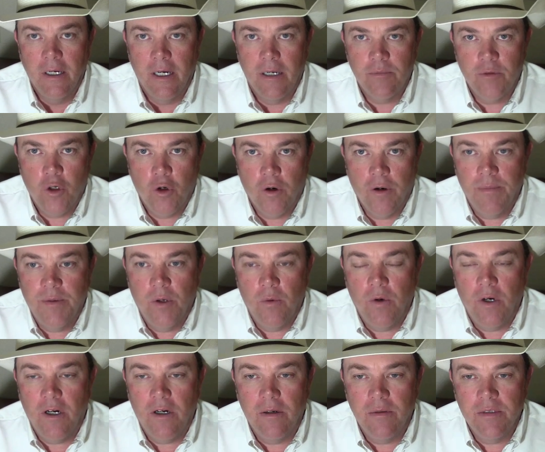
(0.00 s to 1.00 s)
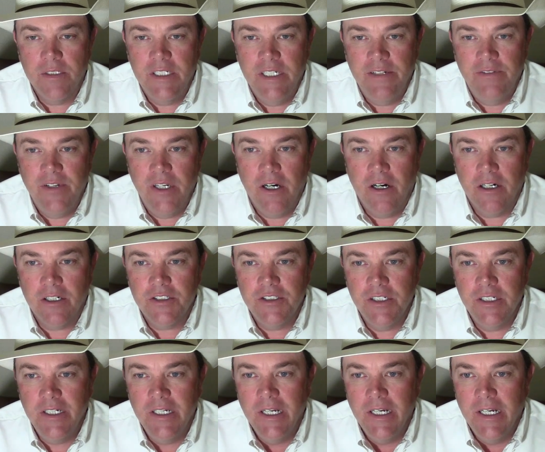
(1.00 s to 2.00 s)
I'm Corbett Wall with DV
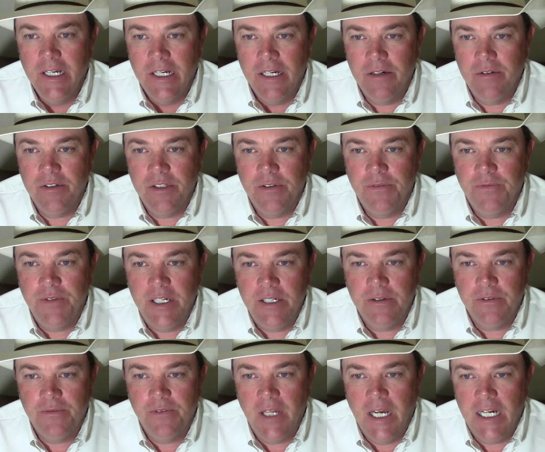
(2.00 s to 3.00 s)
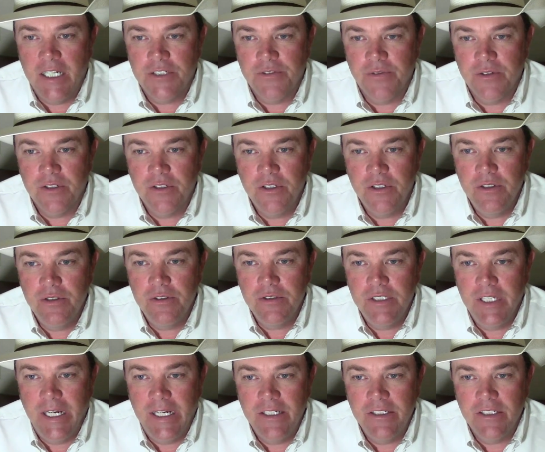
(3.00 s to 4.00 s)
Auction, here with your feeder flash for
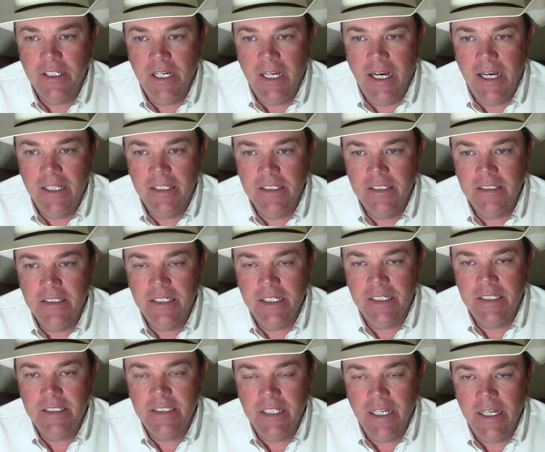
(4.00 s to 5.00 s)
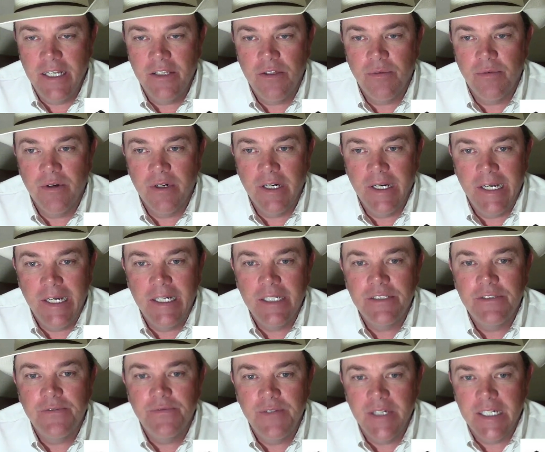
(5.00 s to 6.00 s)
Tuesday, July the 16th, where
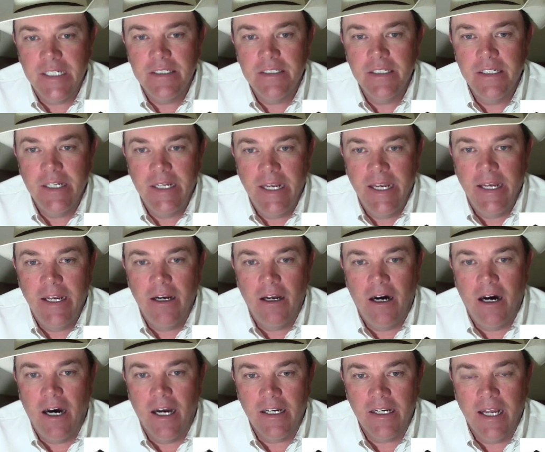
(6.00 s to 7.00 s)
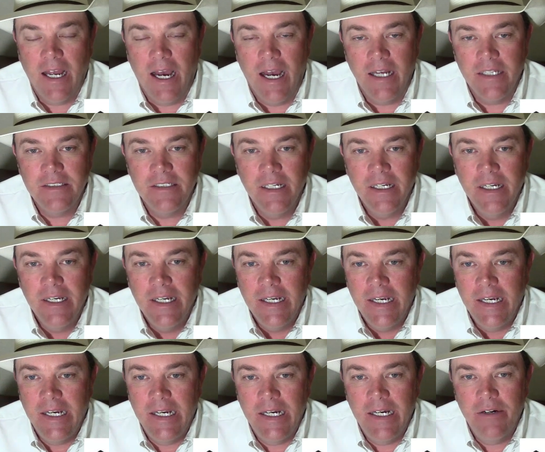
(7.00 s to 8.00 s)
it's fixing to get hot, guys.
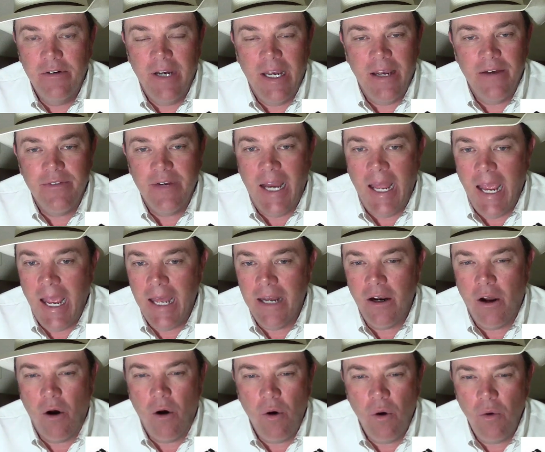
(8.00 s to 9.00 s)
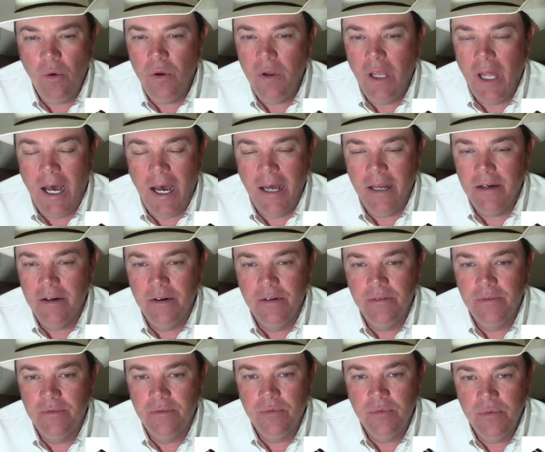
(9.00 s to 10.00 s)
We haven't had a whole lot
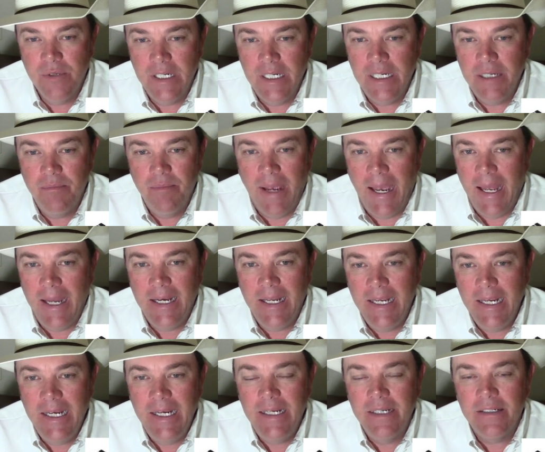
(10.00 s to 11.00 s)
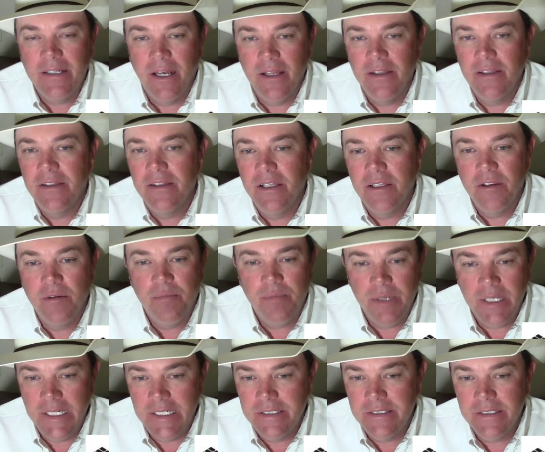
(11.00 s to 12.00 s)
of really bad heat other than the
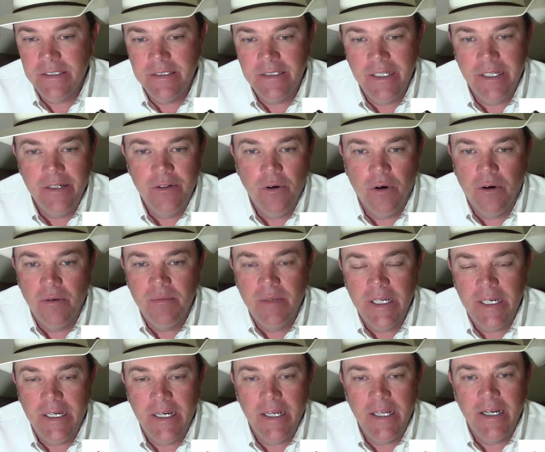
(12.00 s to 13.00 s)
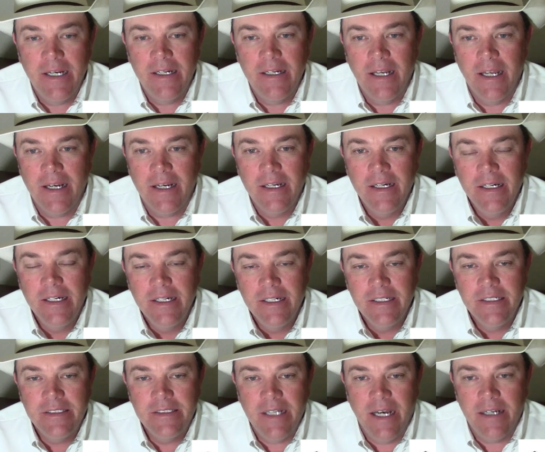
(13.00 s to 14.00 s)
places that normally get it, like
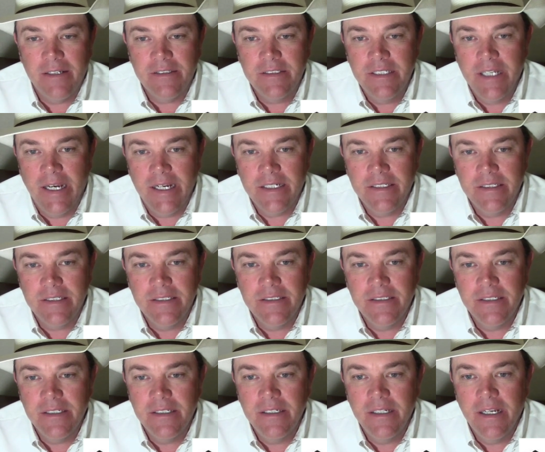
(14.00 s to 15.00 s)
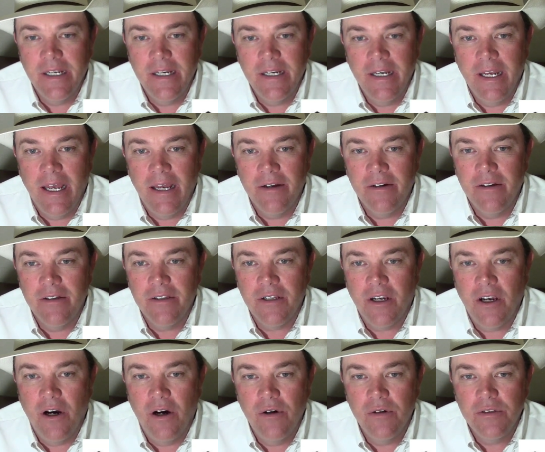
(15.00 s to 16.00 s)
South Texas and down on the
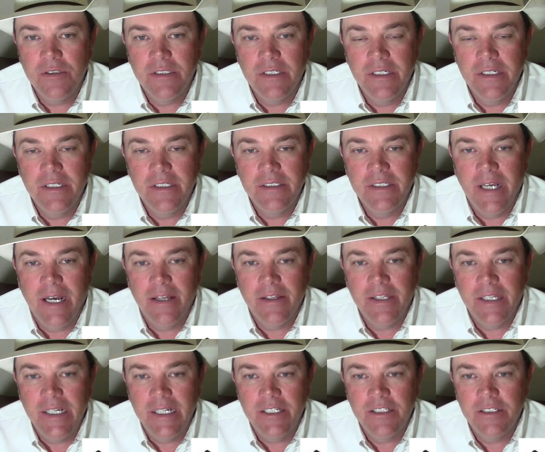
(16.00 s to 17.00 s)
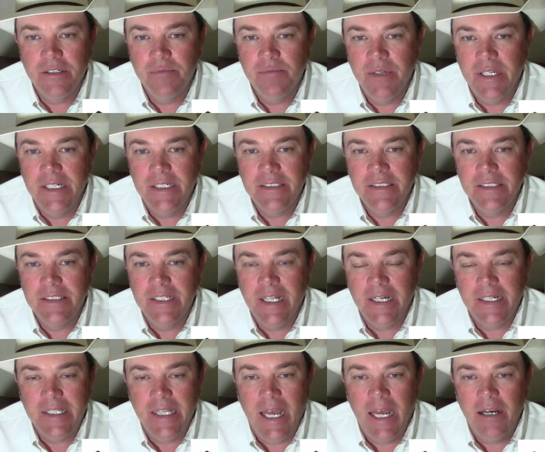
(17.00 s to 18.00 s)
coast and the southeast and places
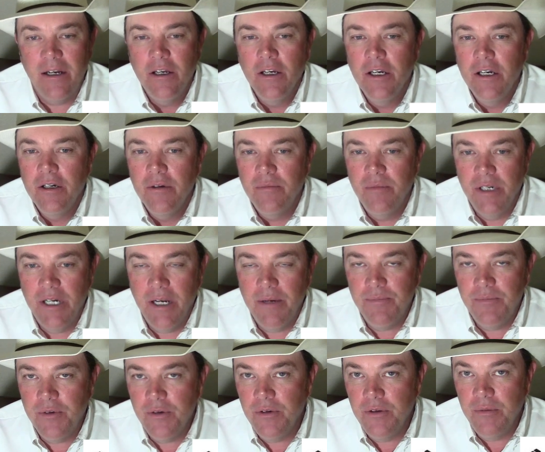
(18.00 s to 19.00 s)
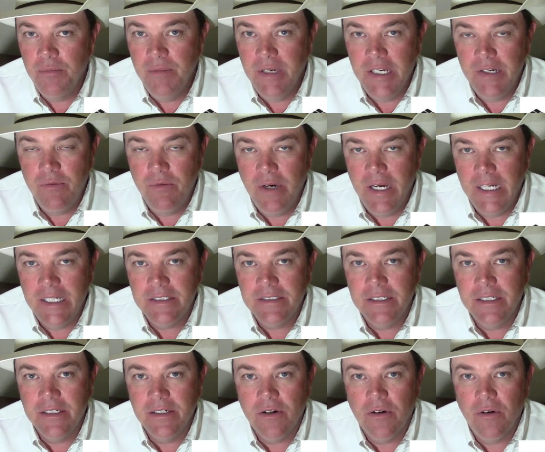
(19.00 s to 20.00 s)
like that. But up through the Midwest
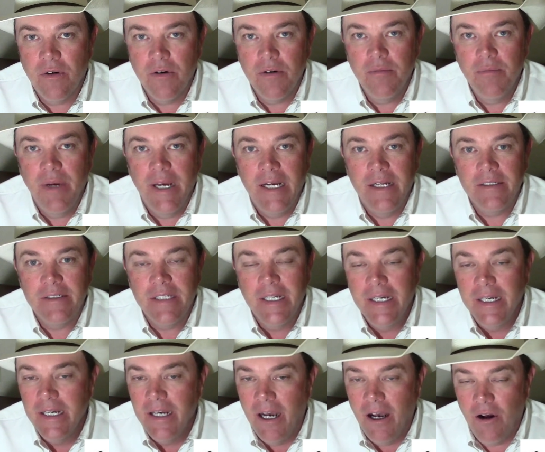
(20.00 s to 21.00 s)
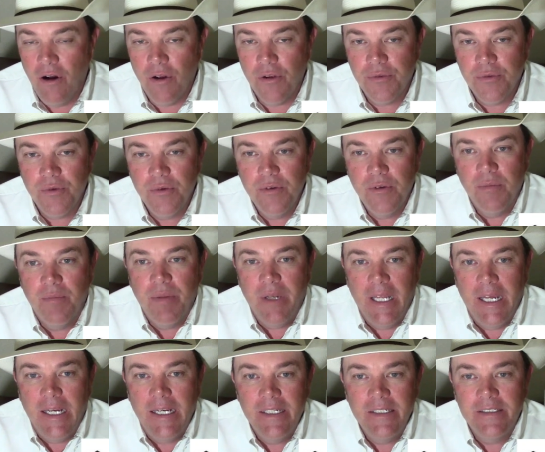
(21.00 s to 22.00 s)
and the Corn Belt, all through the
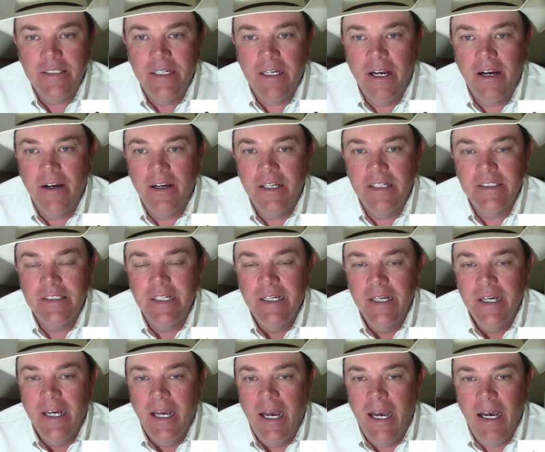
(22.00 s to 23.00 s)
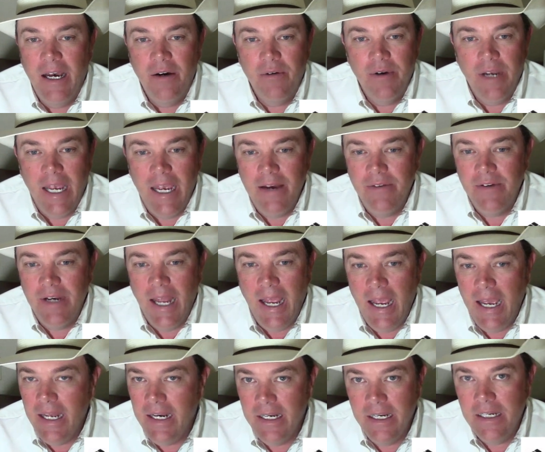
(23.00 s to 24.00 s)
plains and areas, we haven't
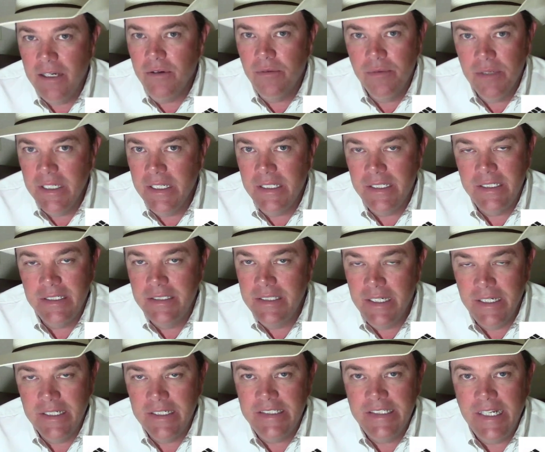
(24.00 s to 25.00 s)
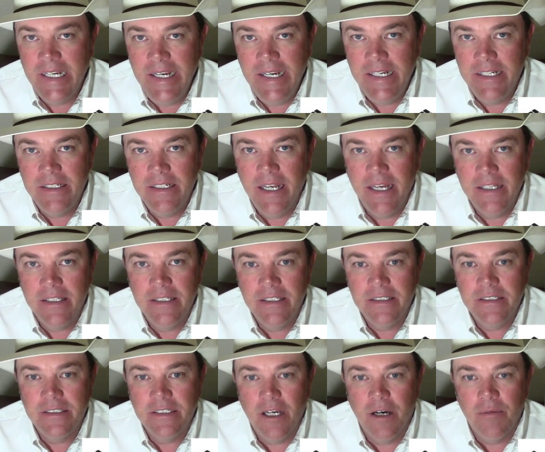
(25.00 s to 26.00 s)
had any real intense heat yet
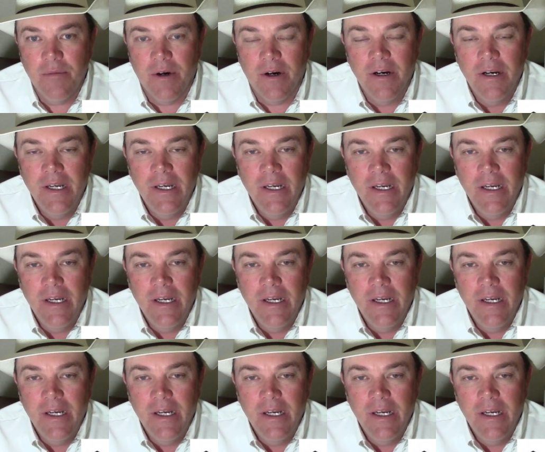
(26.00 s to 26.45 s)
this summer.